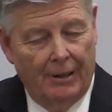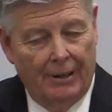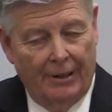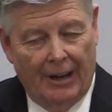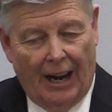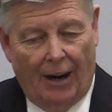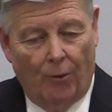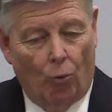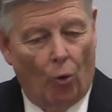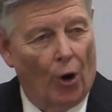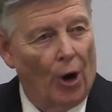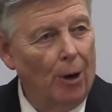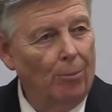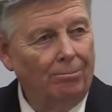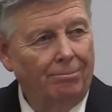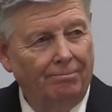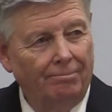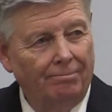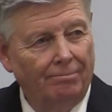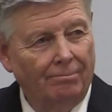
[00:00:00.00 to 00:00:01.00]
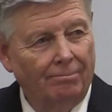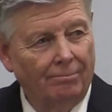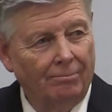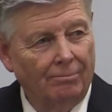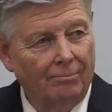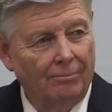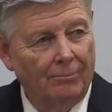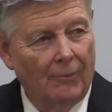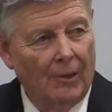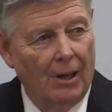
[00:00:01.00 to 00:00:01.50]
not worm.
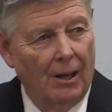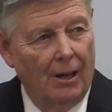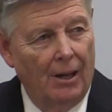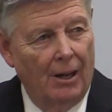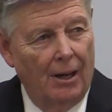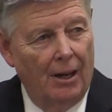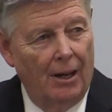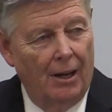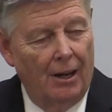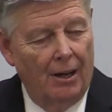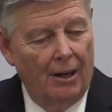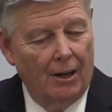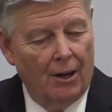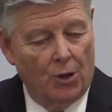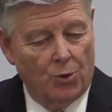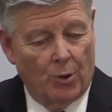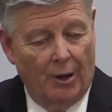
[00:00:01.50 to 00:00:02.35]
Because